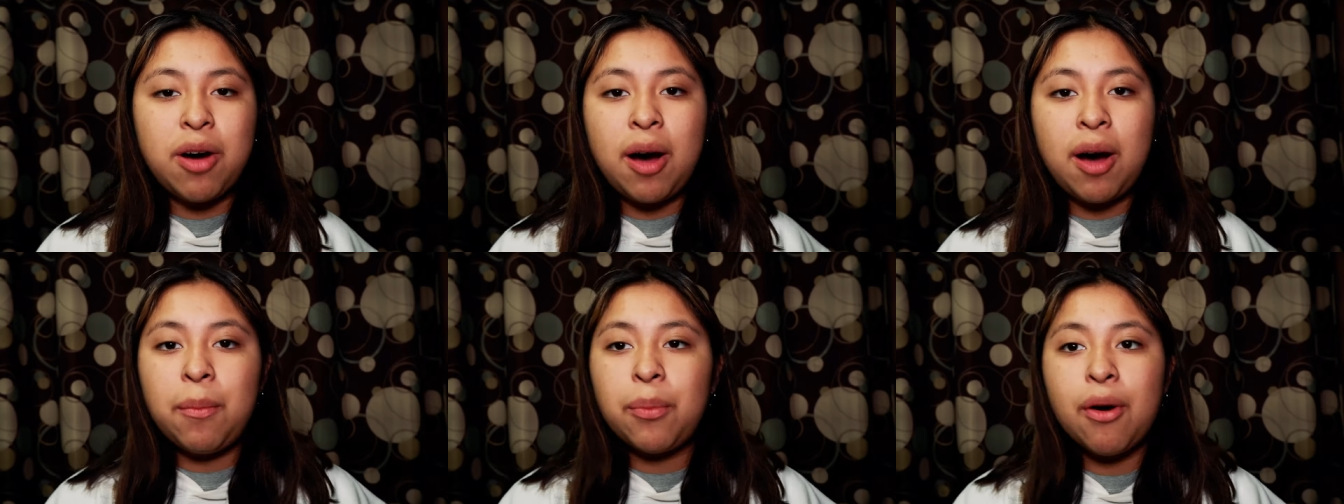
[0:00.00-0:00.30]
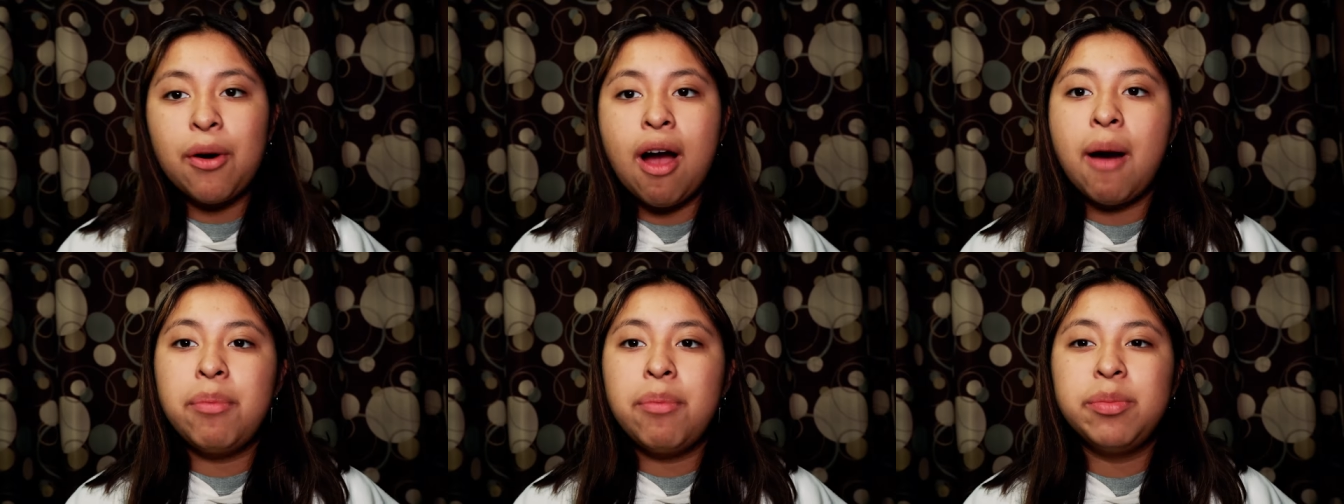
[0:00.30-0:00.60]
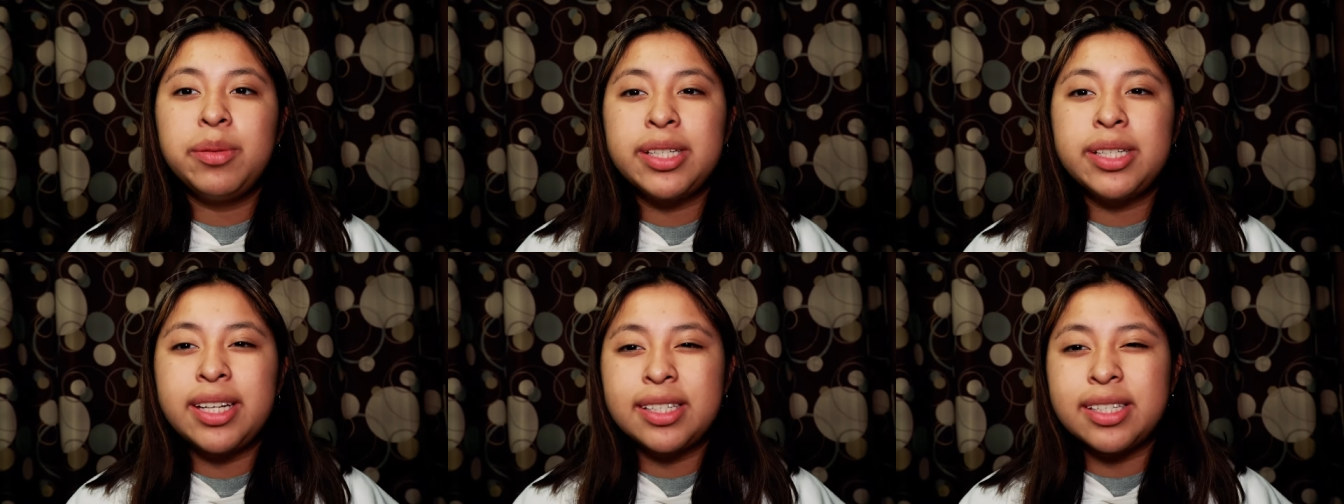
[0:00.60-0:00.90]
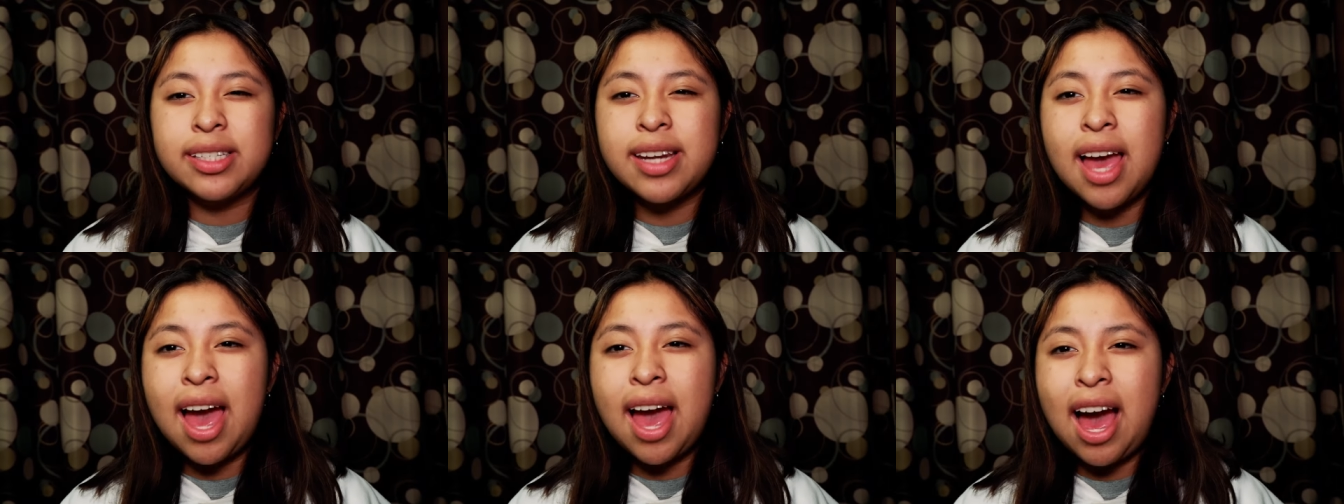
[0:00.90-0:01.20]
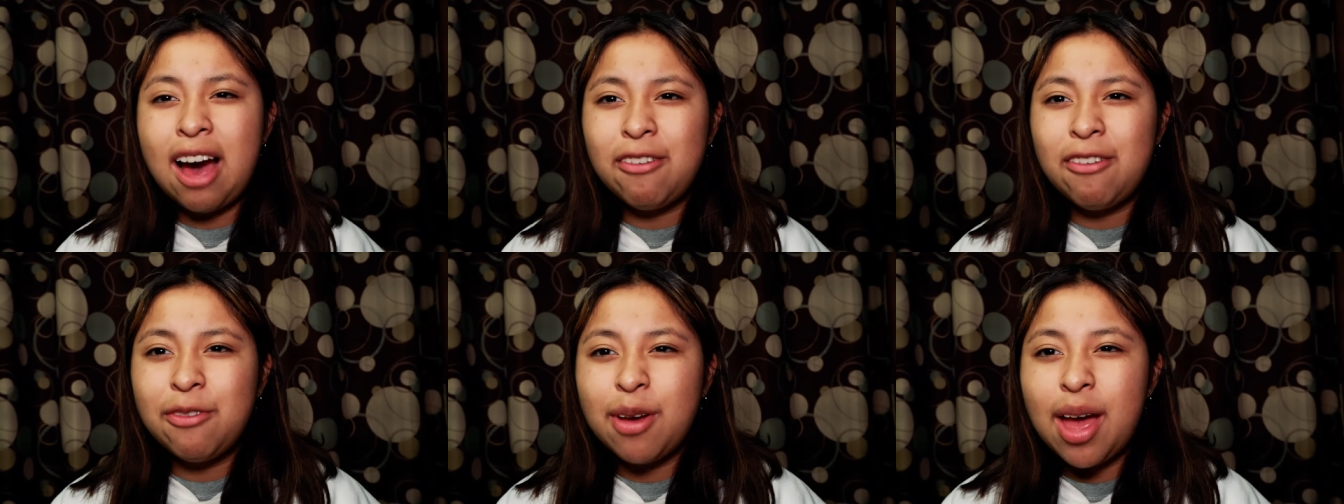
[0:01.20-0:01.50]
the mom probably doesn't
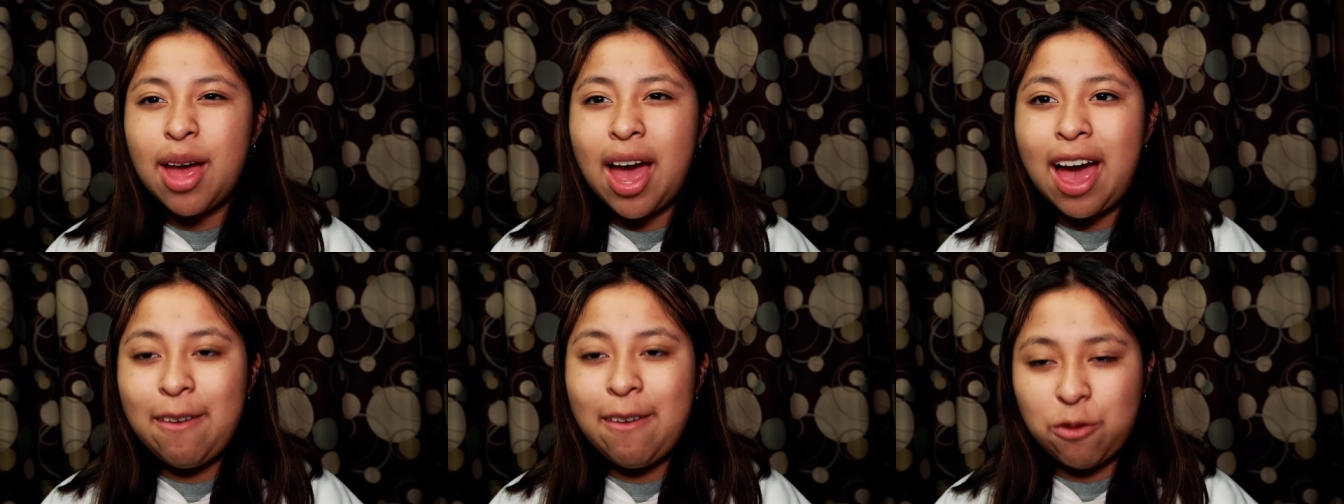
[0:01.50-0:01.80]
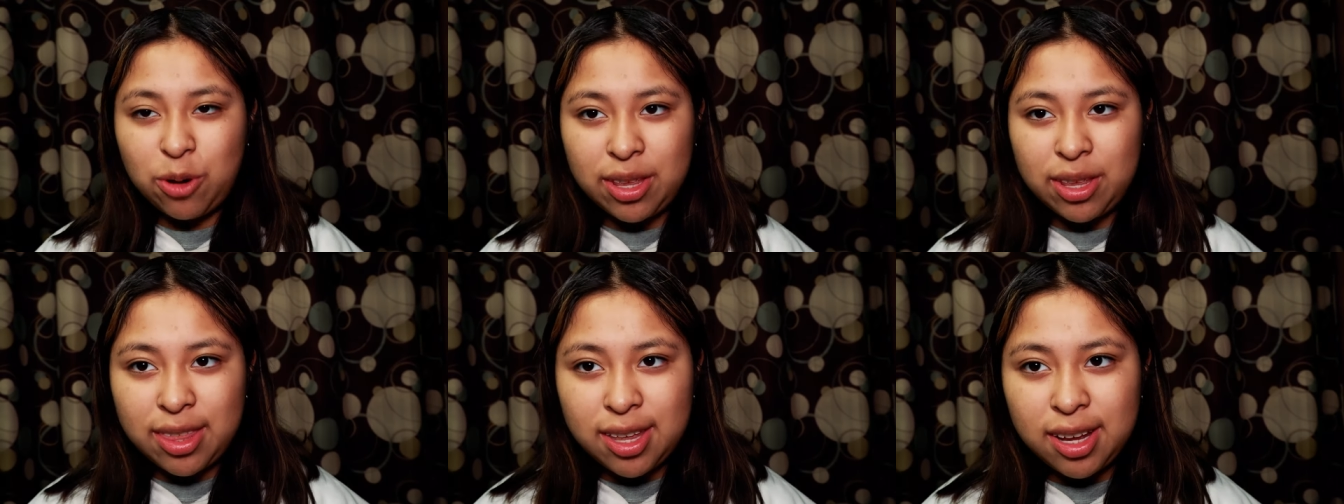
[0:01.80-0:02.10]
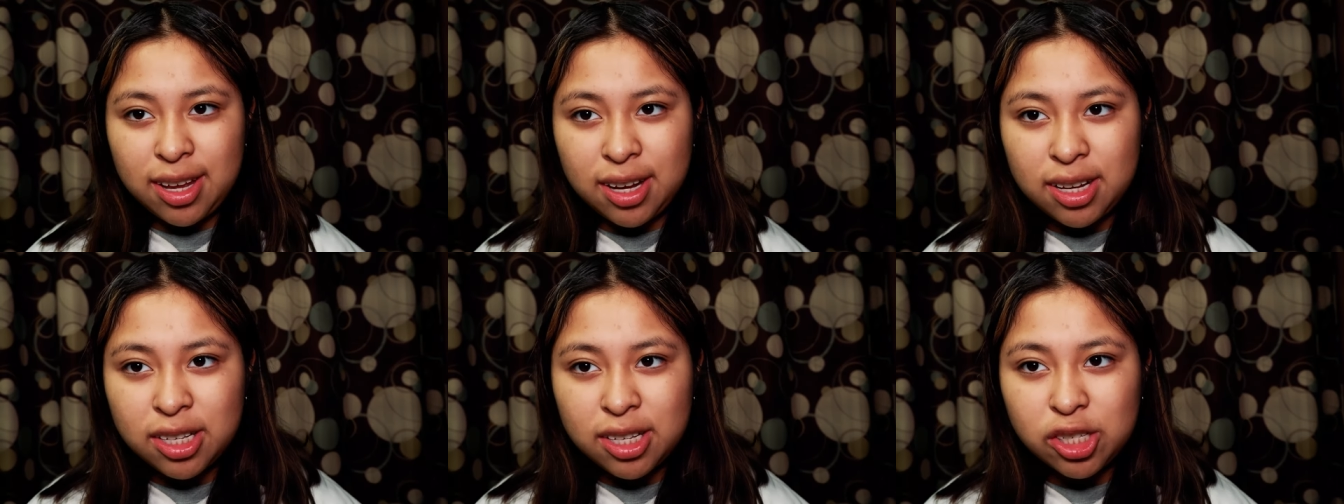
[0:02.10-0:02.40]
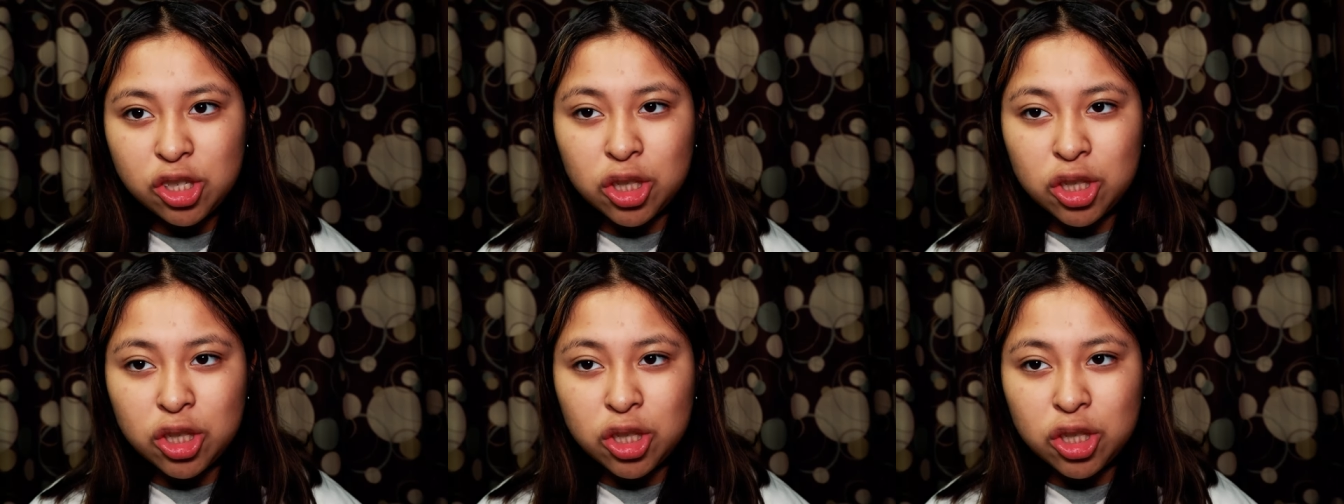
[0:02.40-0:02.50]
have everything.